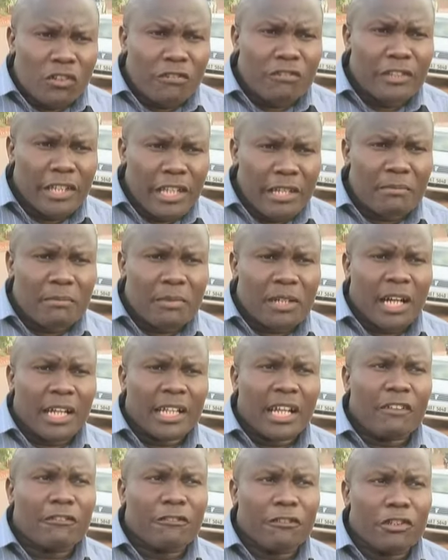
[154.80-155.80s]
of them
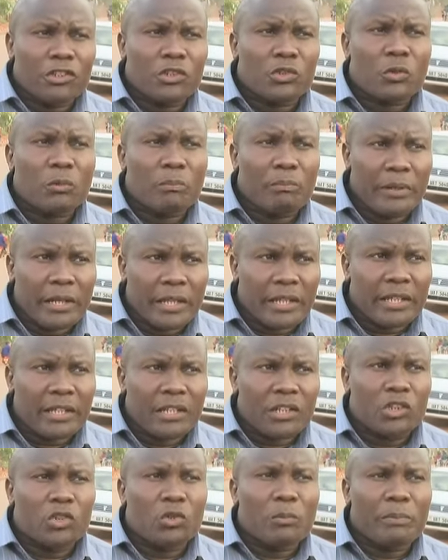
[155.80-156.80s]
can afford to pay,
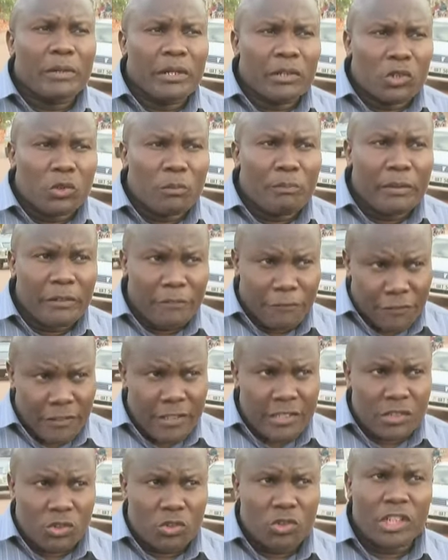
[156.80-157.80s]
to pay, to pay
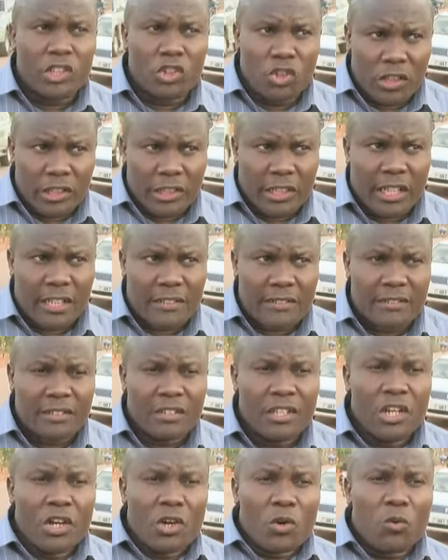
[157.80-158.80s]
fees to the doctors,
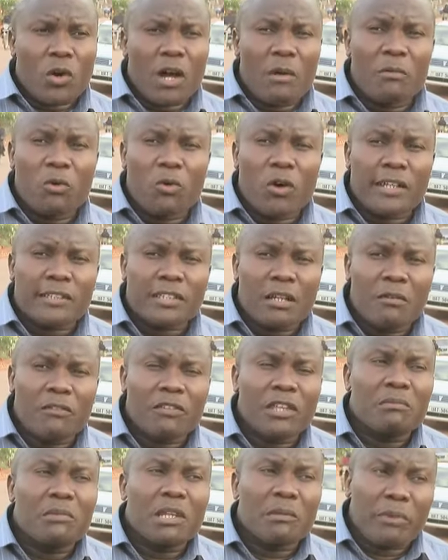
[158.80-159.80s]
who are, who are some
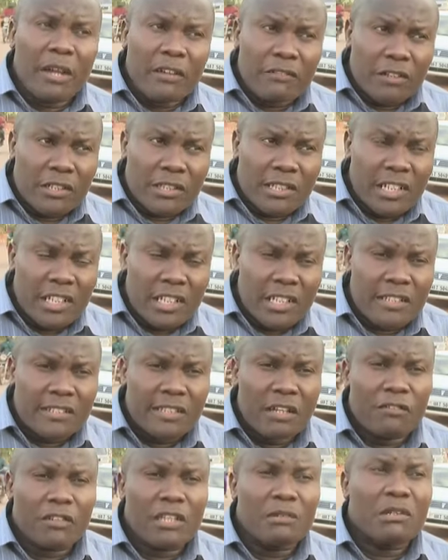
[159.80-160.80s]
of them in the private clinics,
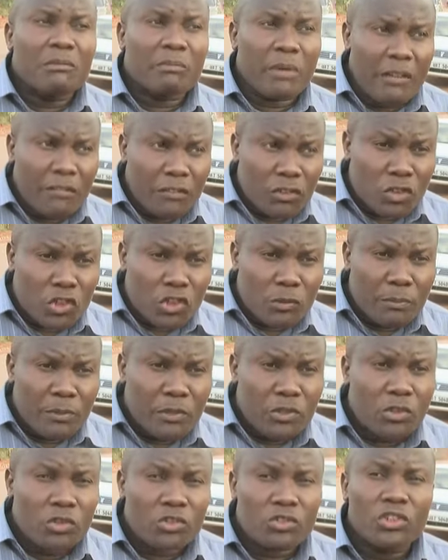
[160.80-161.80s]
some of them in private
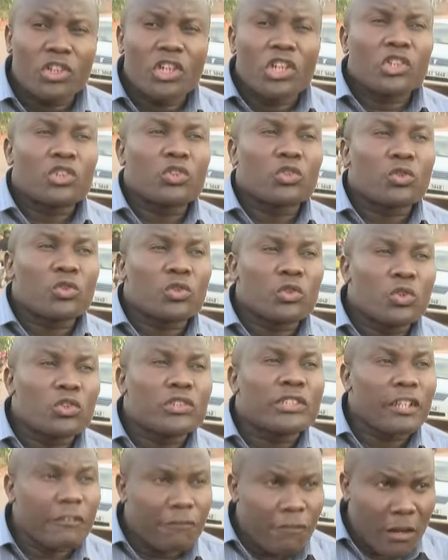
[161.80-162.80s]
hospitals, to, to do
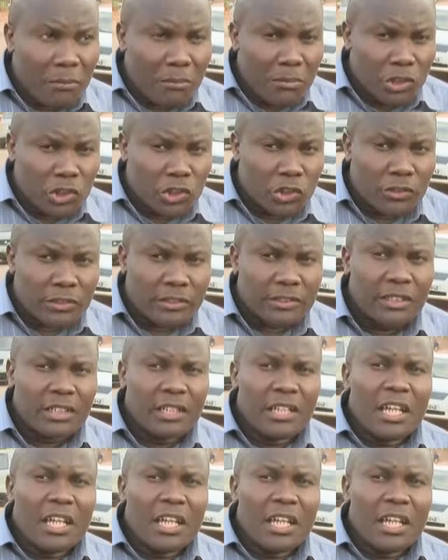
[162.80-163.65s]
safe abortions.